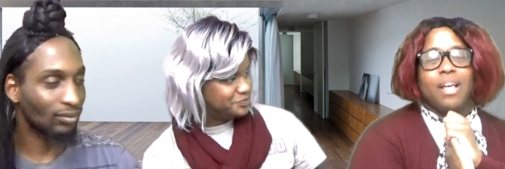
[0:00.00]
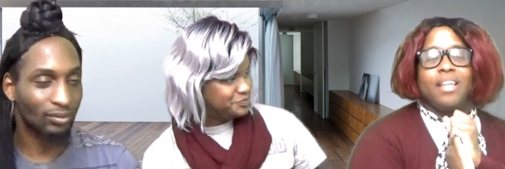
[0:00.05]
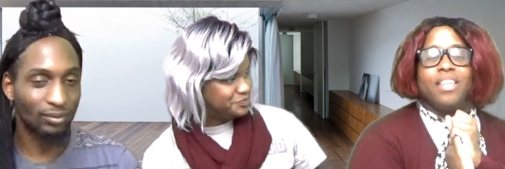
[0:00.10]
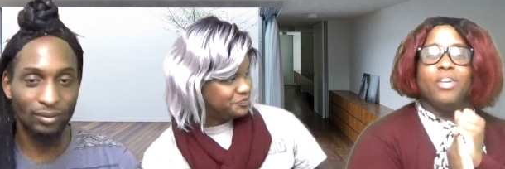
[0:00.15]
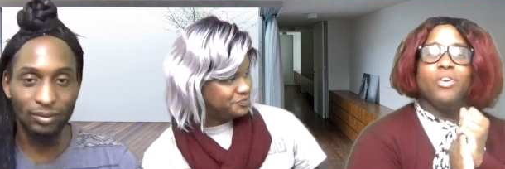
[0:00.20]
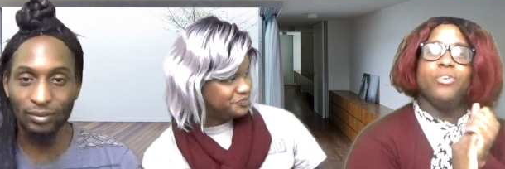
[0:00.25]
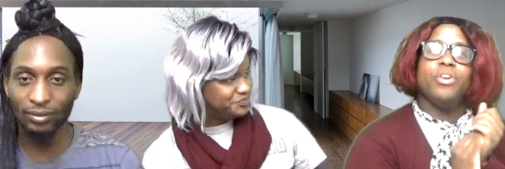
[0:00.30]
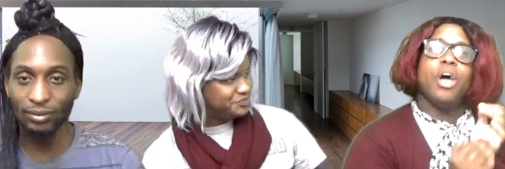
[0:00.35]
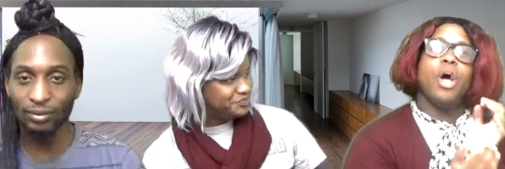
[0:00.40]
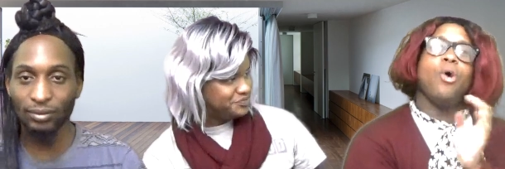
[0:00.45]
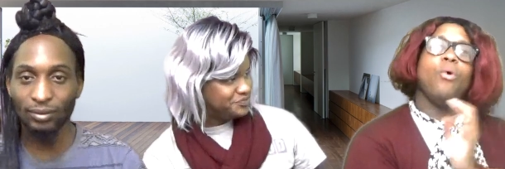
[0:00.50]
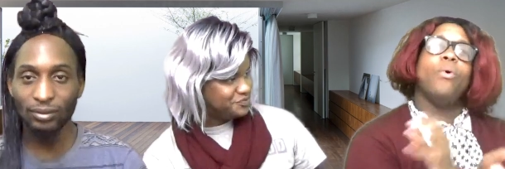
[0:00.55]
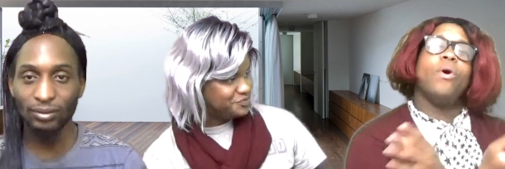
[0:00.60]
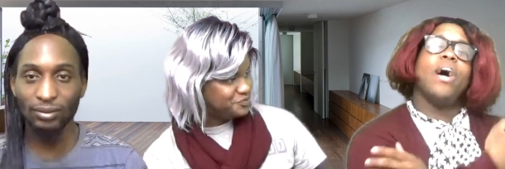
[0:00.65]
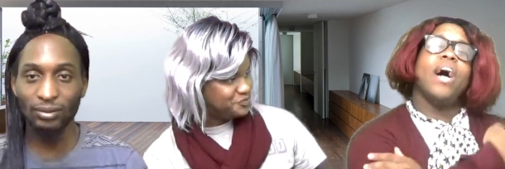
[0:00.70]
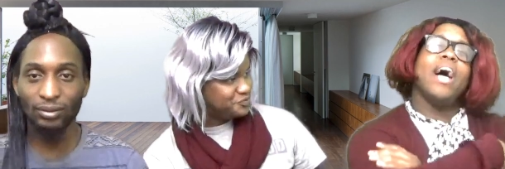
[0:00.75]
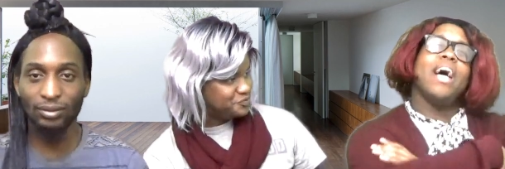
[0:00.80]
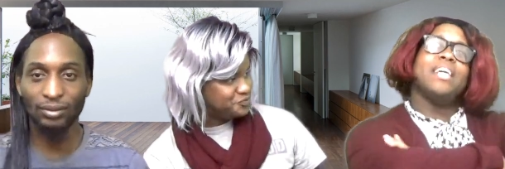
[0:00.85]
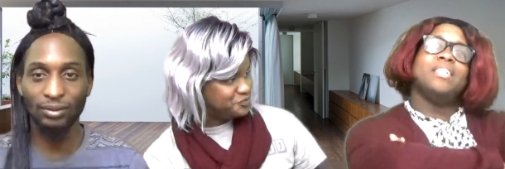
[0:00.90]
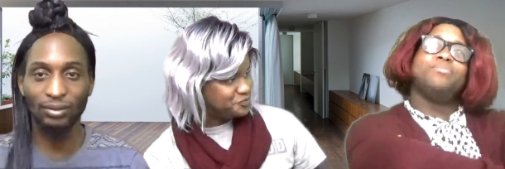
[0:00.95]
Speaker 1: You
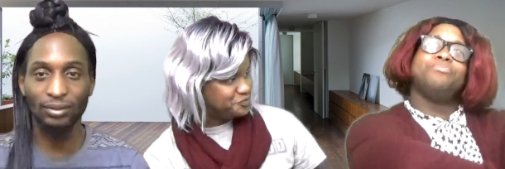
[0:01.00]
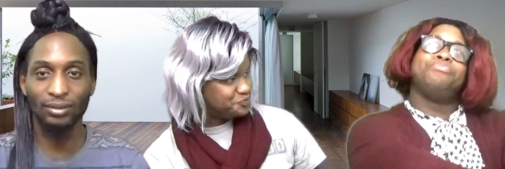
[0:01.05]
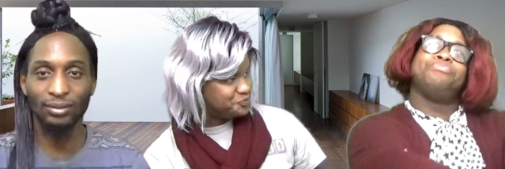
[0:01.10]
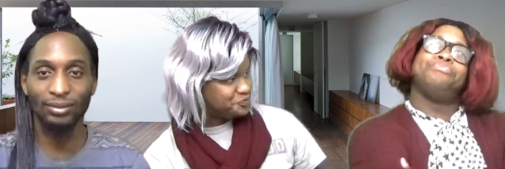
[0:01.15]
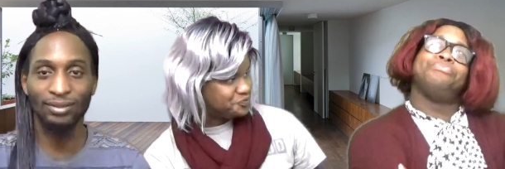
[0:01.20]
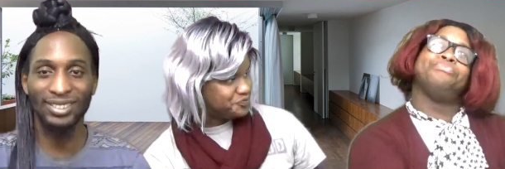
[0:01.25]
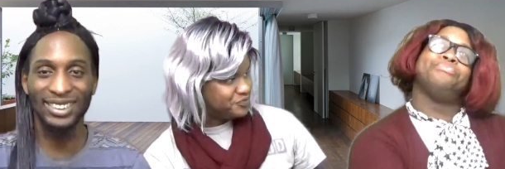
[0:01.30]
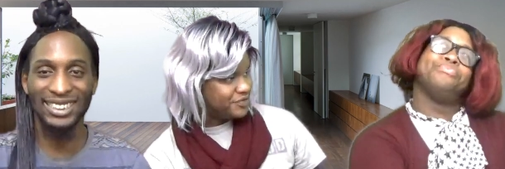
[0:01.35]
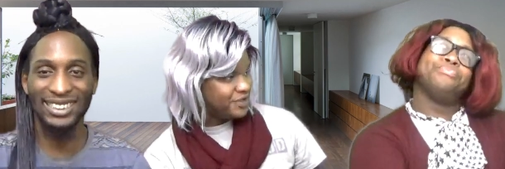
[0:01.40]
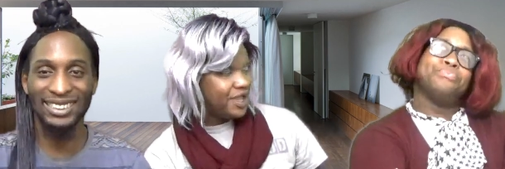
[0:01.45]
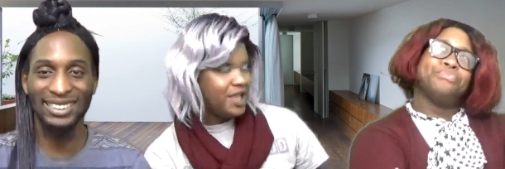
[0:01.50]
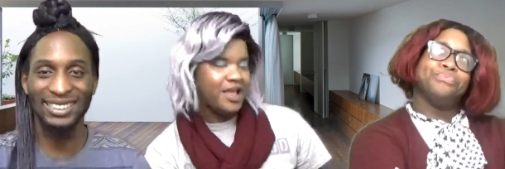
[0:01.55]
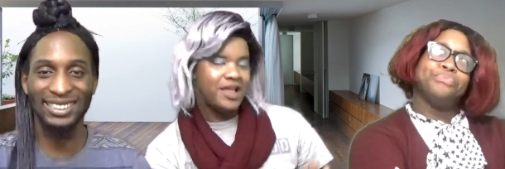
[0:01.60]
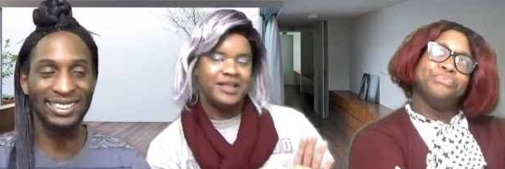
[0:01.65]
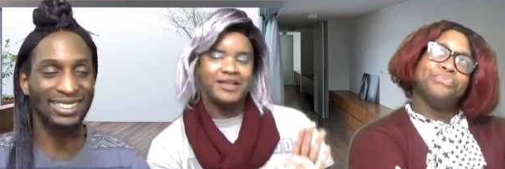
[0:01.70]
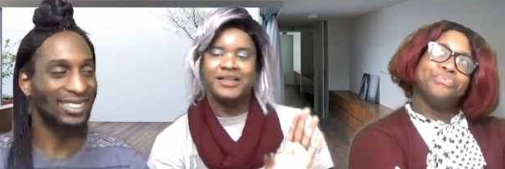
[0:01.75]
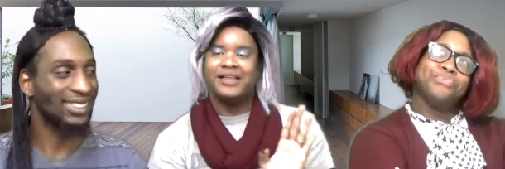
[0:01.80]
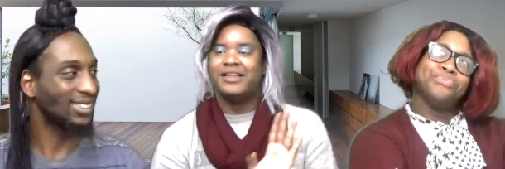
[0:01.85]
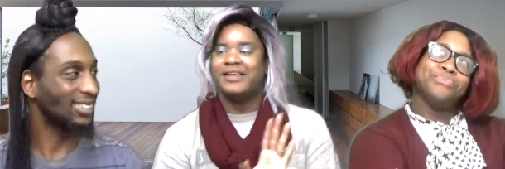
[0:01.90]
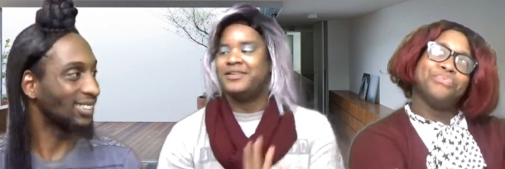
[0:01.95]
know what?
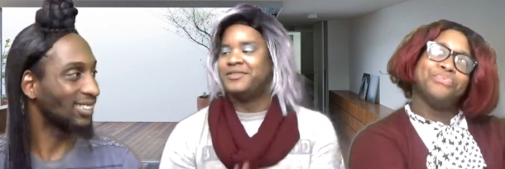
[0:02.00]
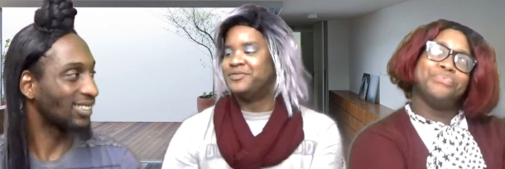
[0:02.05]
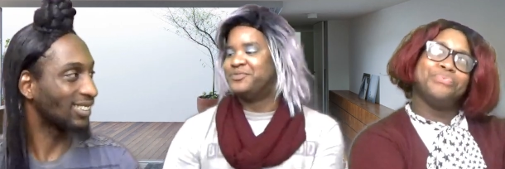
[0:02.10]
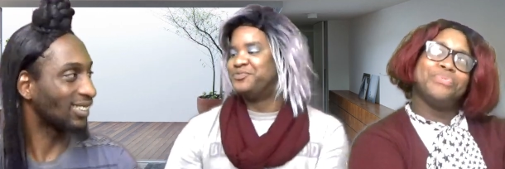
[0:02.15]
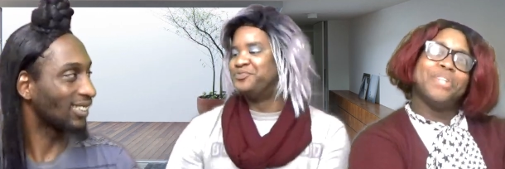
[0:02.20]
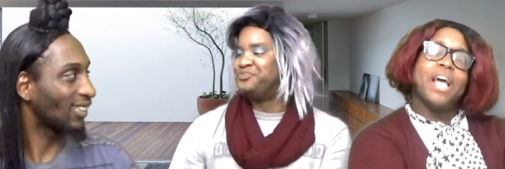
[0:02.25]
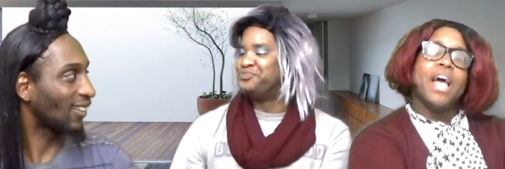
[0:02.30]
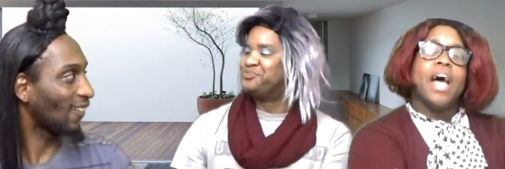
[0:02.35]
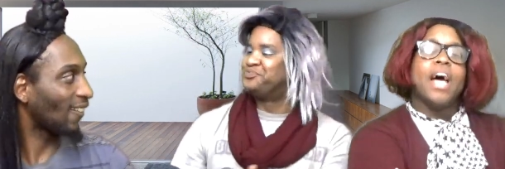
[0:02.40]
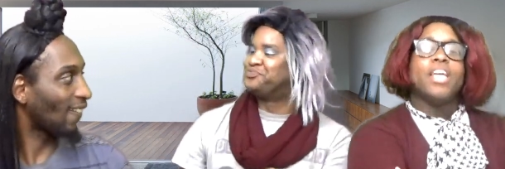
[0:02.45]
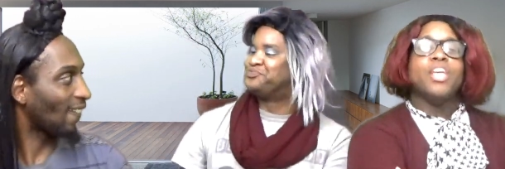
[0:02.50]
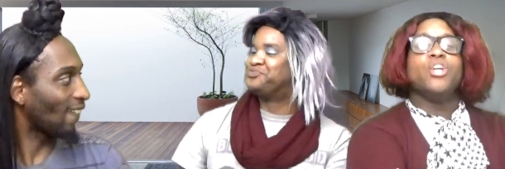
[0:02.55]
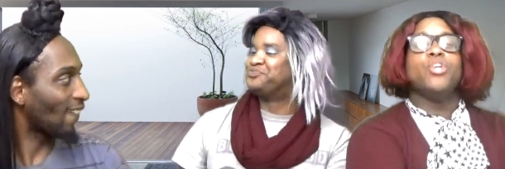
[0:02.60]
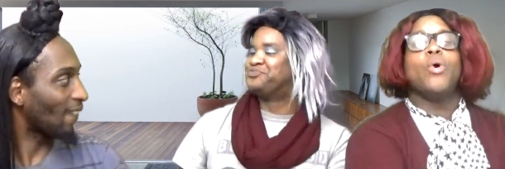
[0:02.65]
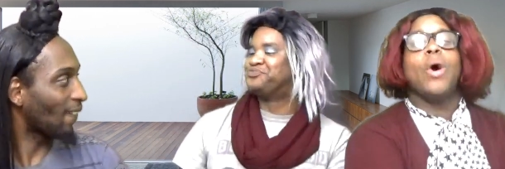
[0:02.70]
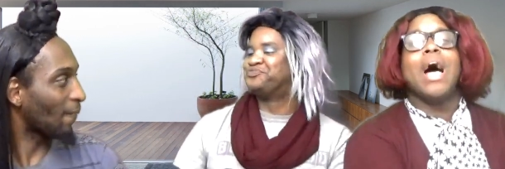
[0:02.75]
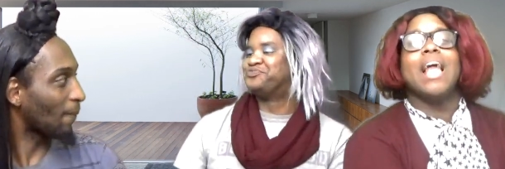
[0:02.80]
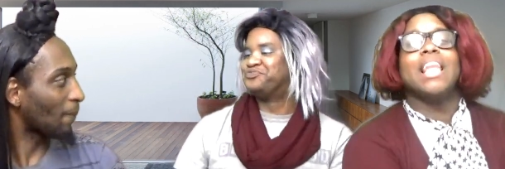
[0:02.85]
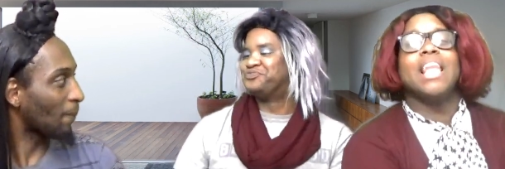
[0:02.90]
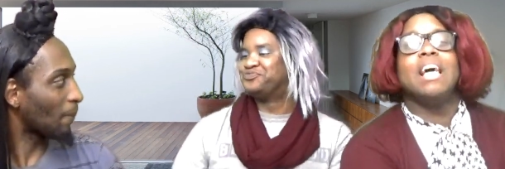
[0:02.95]
You know
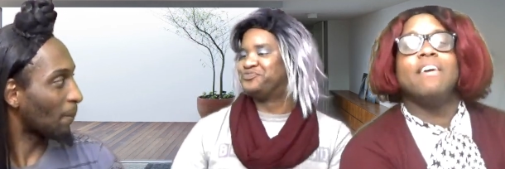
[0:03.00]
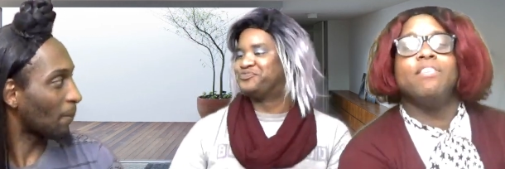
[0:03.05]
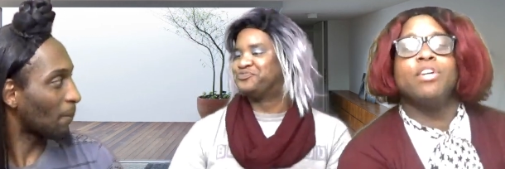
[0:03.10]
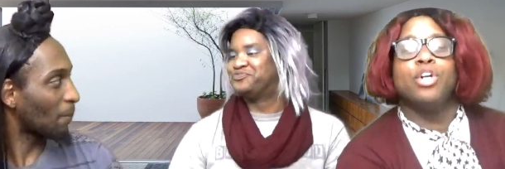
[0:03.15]
I love